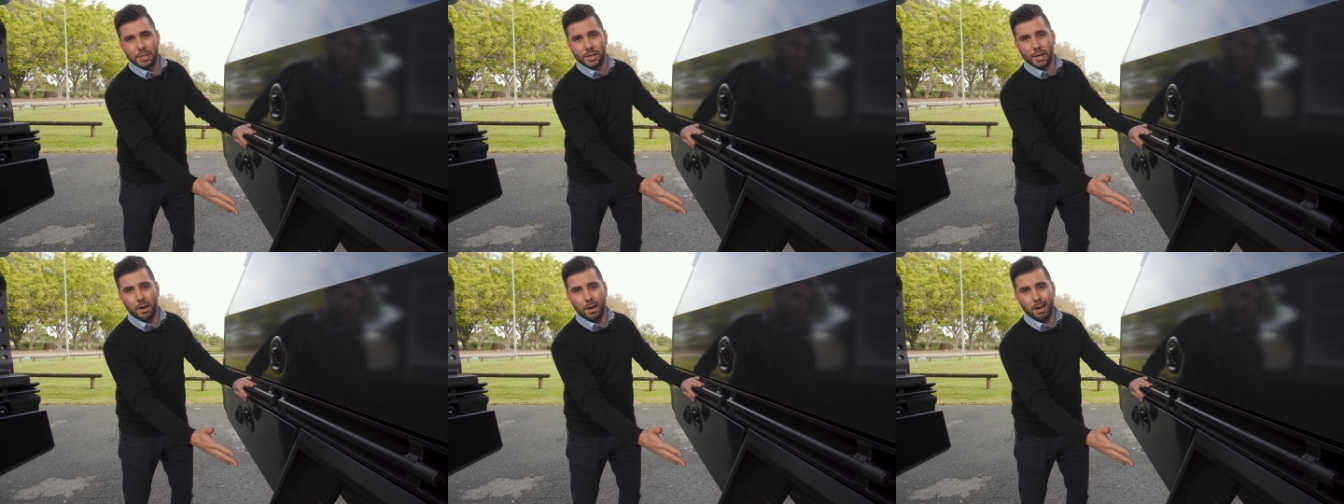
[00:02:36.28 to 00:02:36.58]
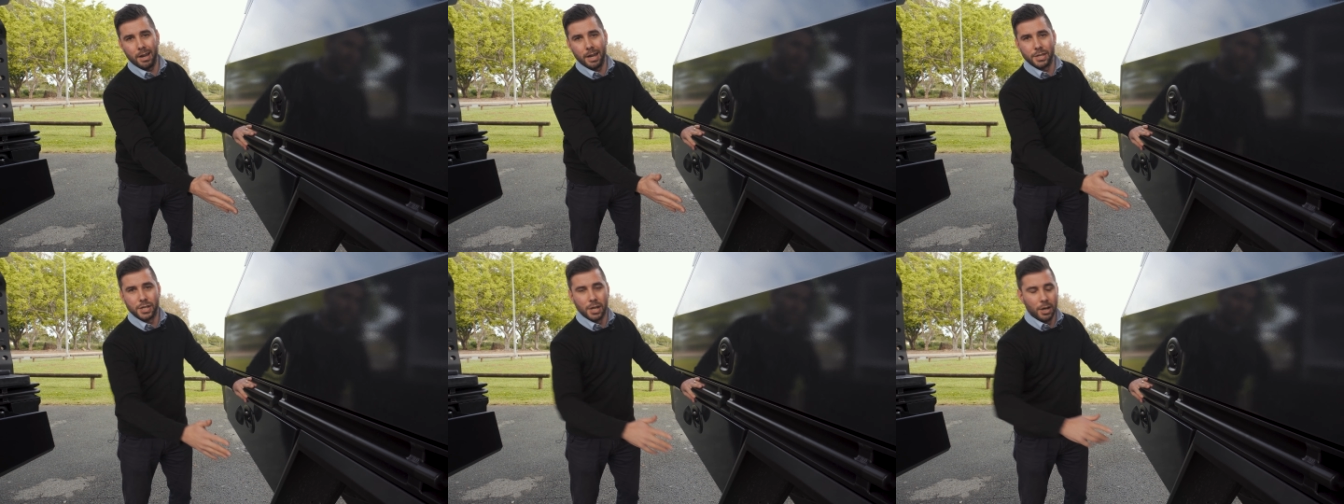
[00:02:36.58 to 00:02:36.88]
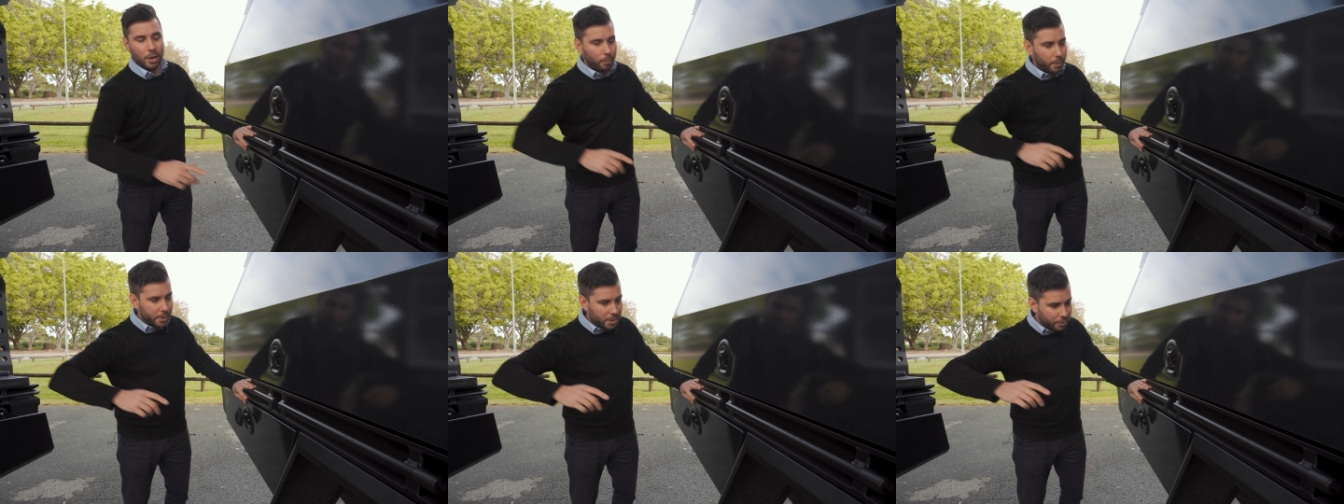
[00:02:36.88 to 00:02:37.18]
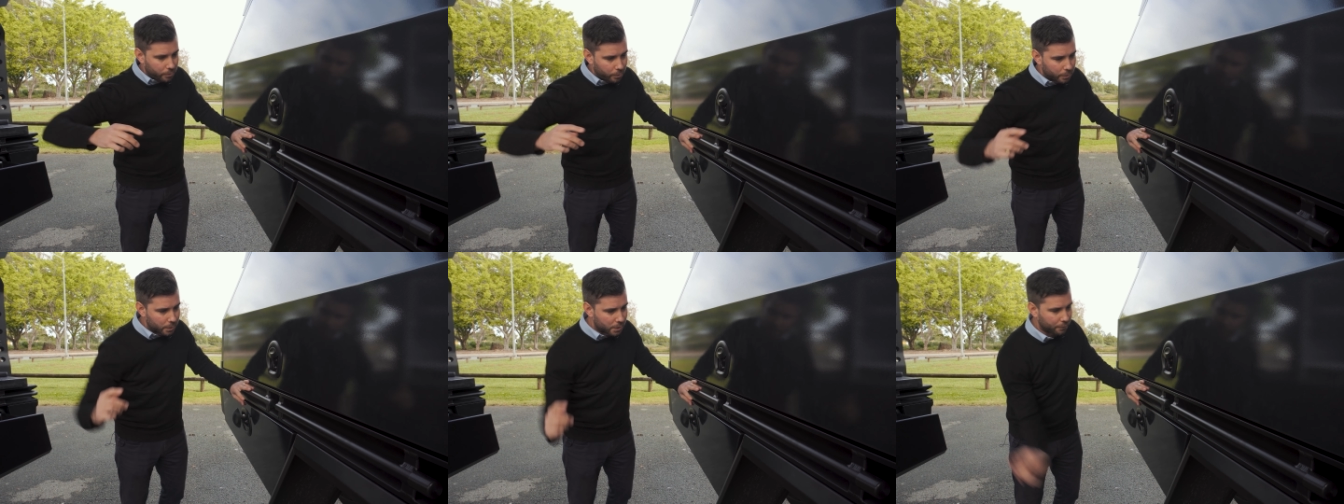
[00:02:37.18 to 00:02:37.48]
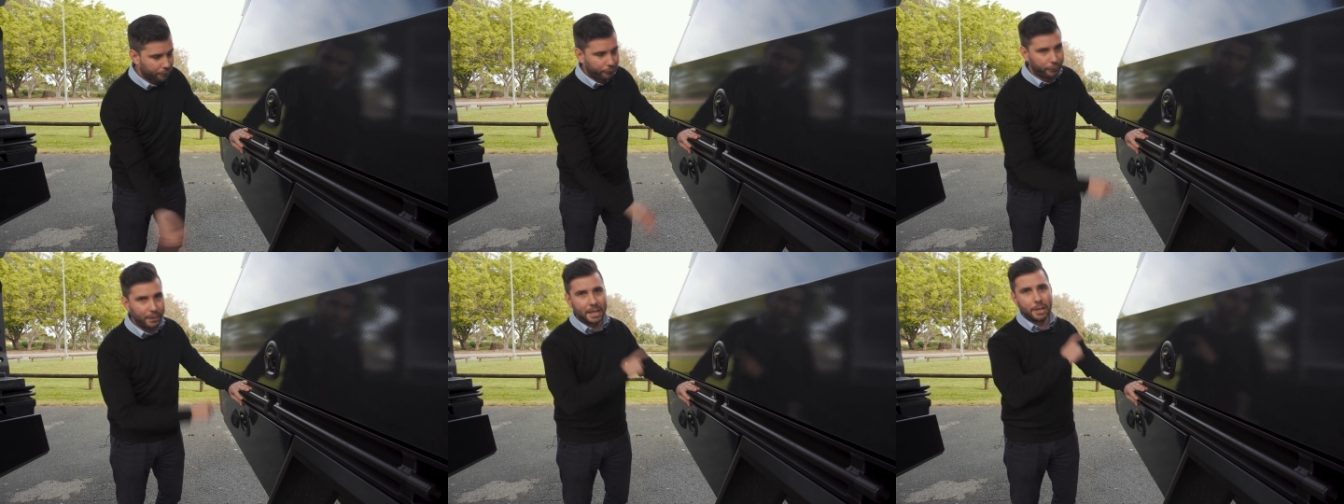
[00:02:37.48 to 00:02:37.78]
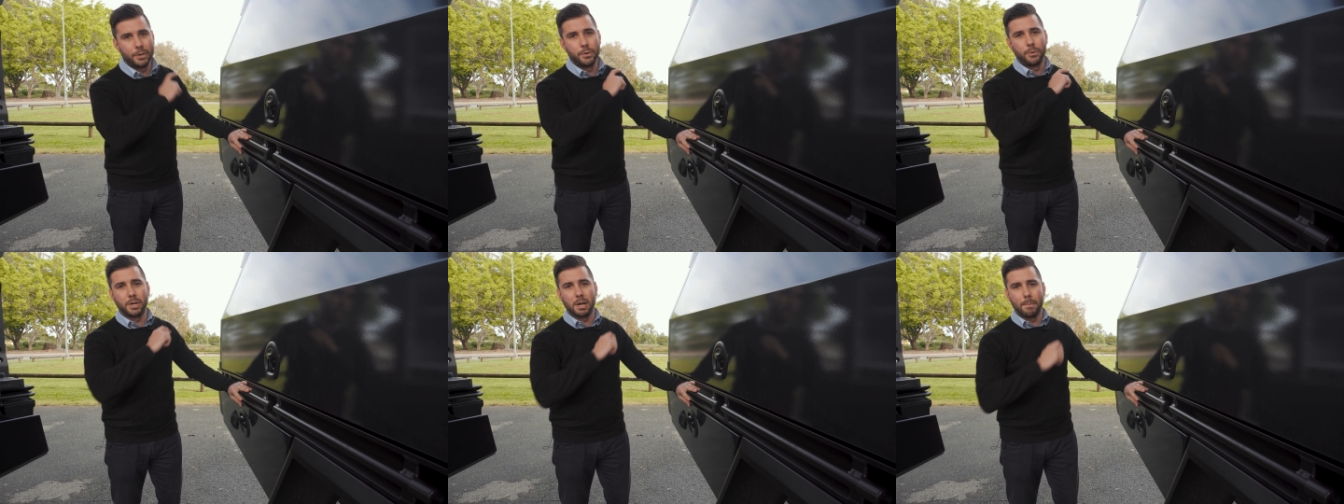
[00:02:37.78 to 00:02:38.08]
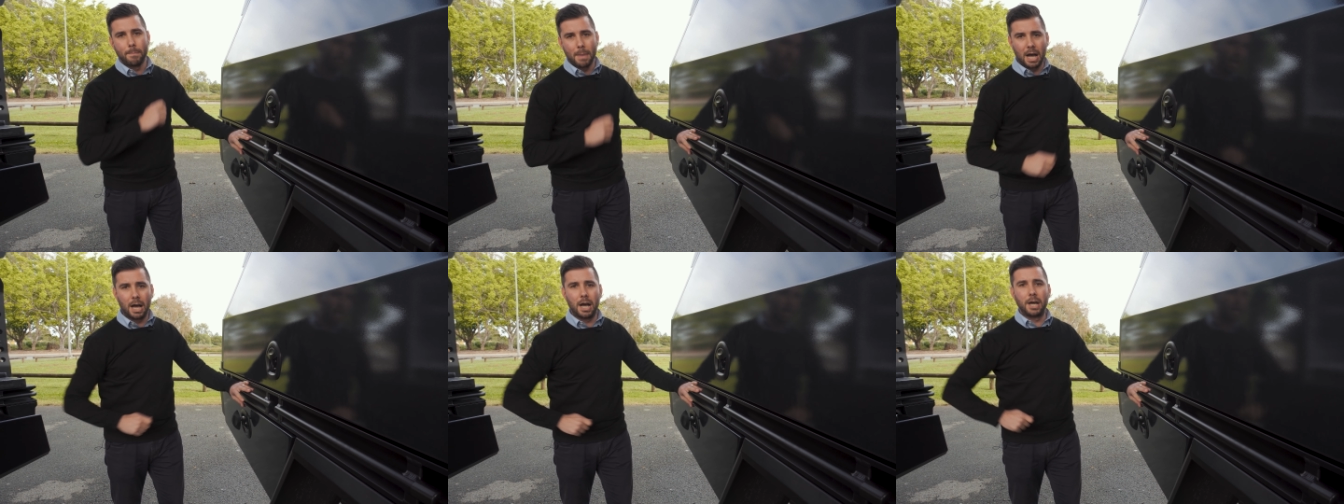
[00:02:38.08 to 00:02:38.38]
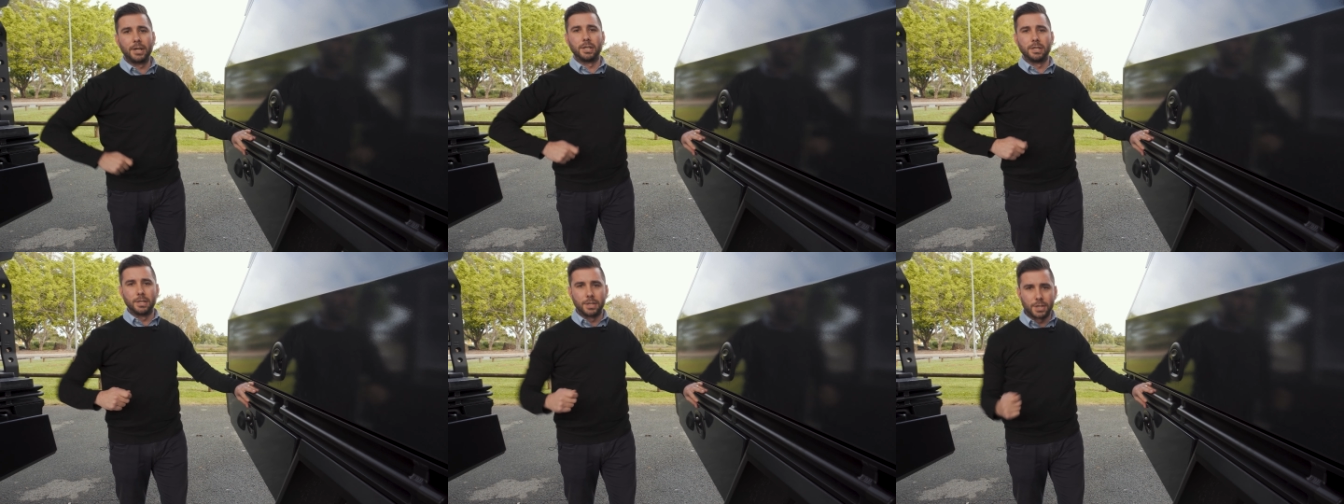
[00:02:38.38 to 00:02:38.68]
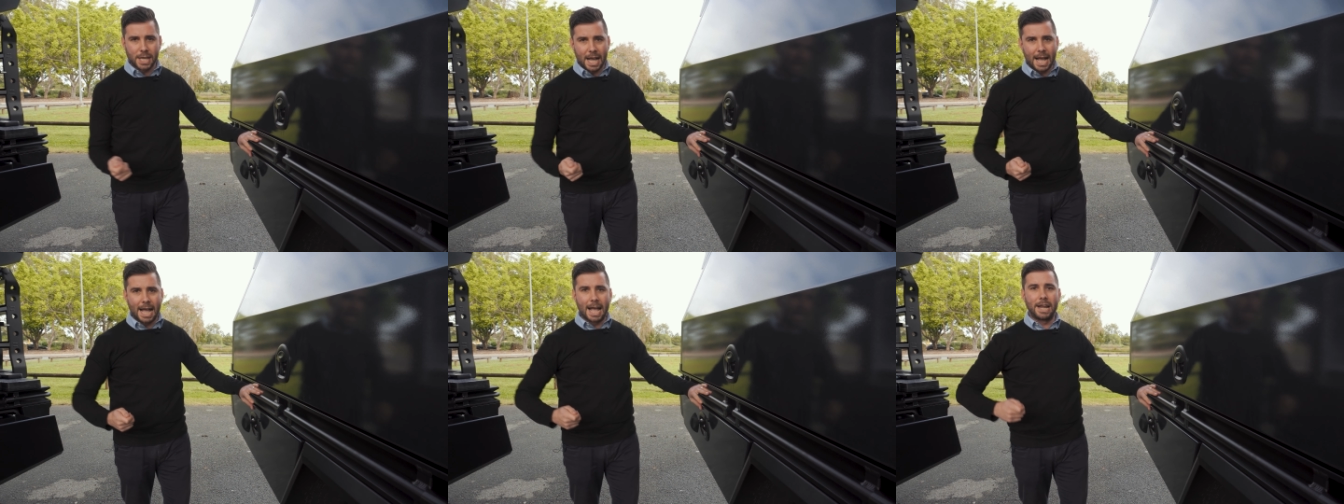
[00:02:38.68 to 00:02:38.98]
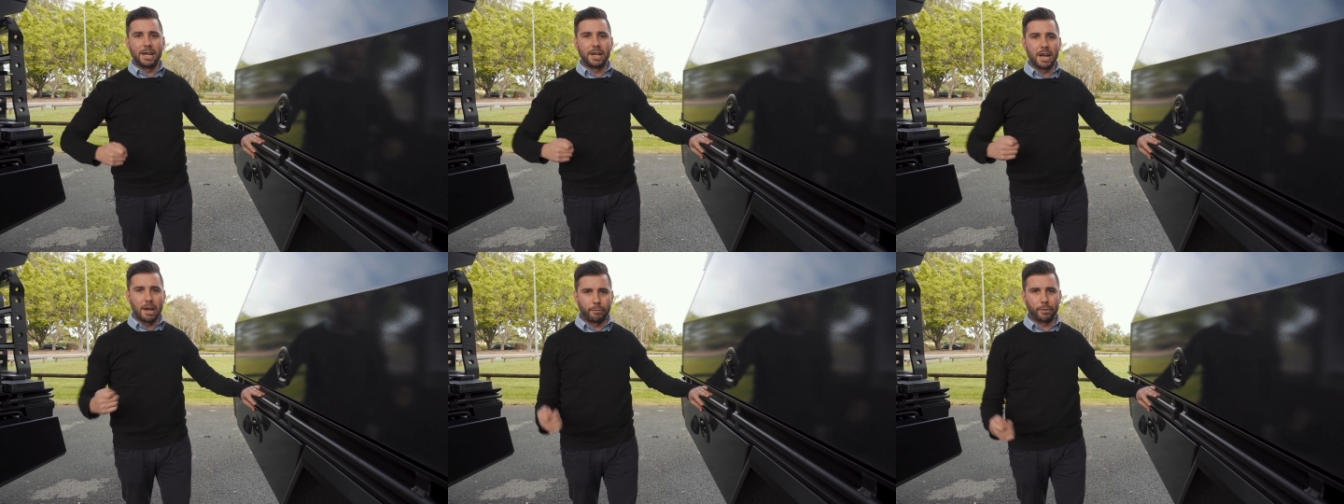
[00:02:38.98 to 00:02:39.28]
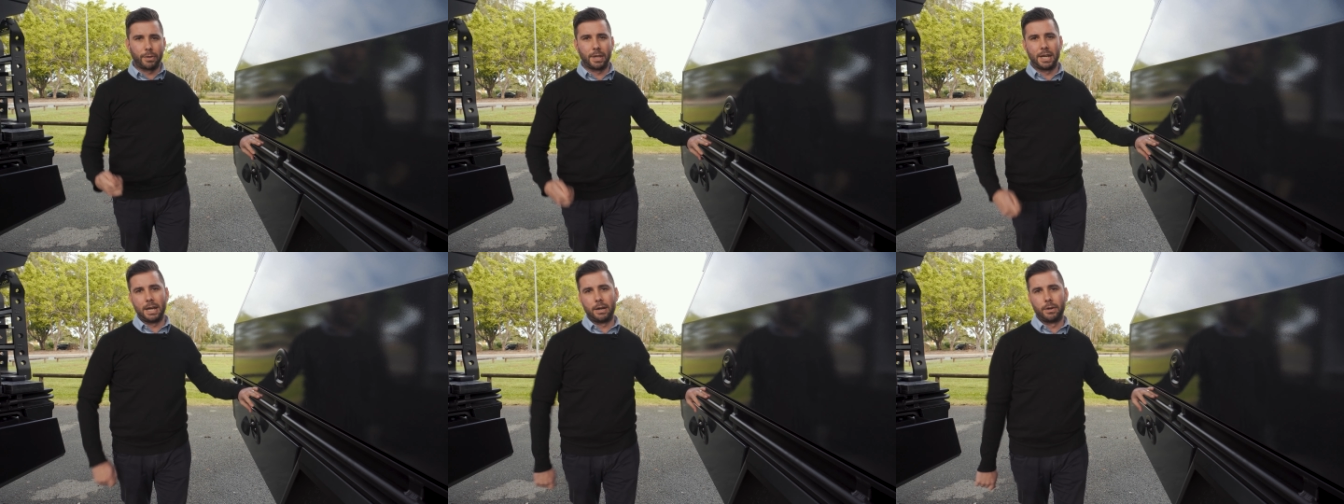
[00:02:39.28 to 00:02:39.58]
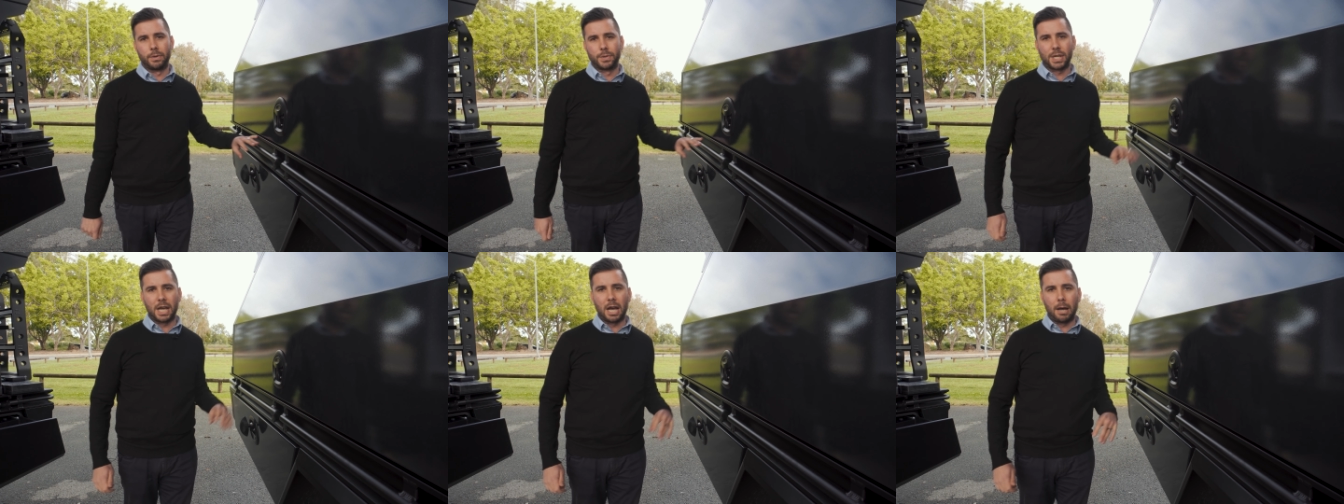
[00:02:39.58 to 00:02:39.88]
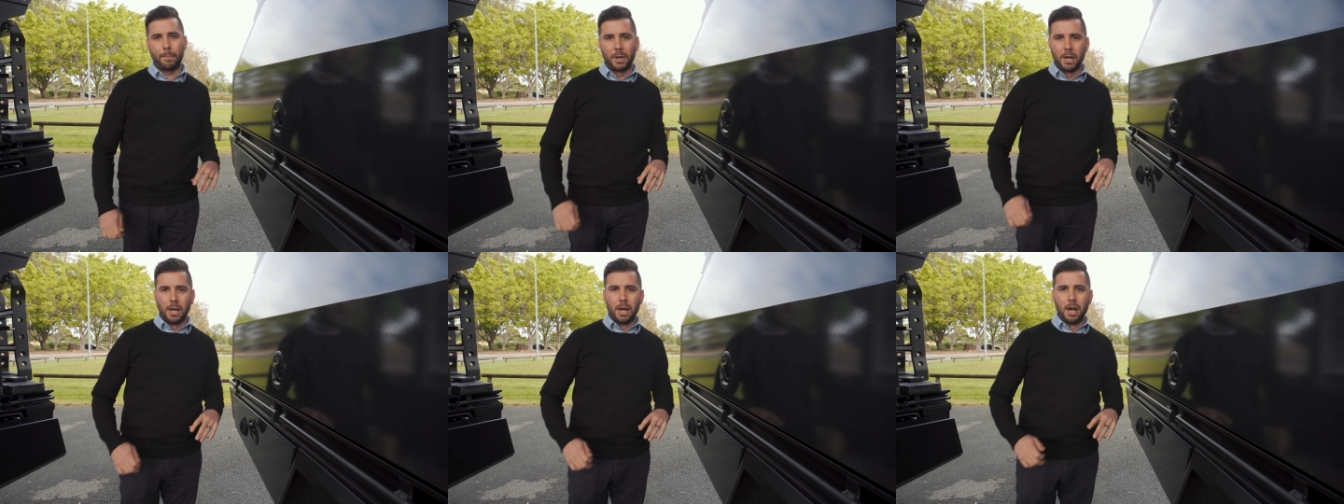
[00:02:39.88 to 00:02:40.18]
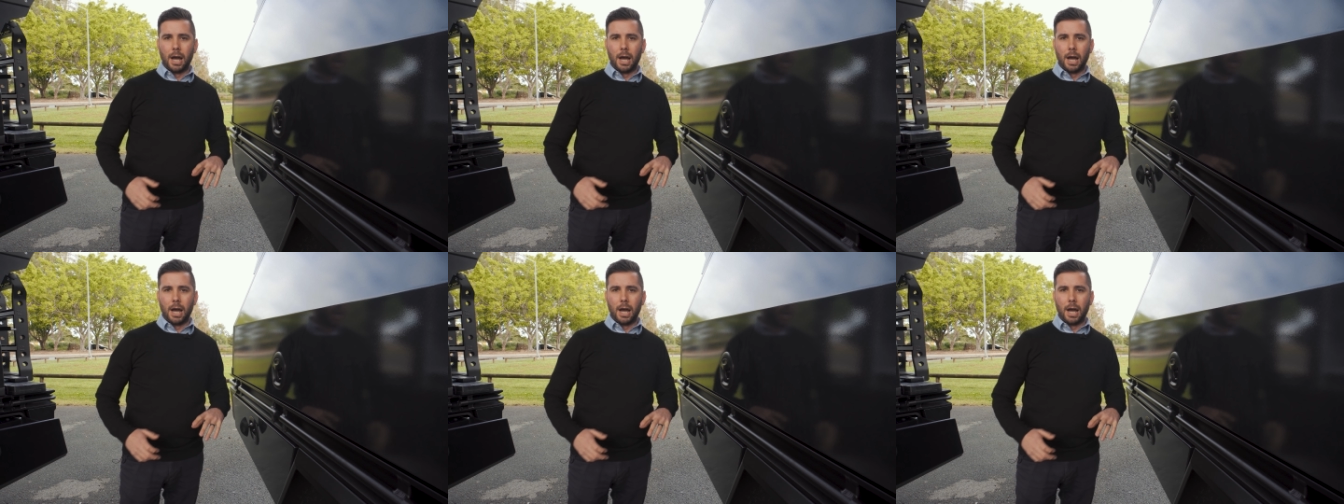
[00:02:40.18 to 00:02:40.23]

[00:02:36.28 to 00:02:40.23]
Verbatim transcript: tyres, which of course are flicking all your mud and sand and everything else up,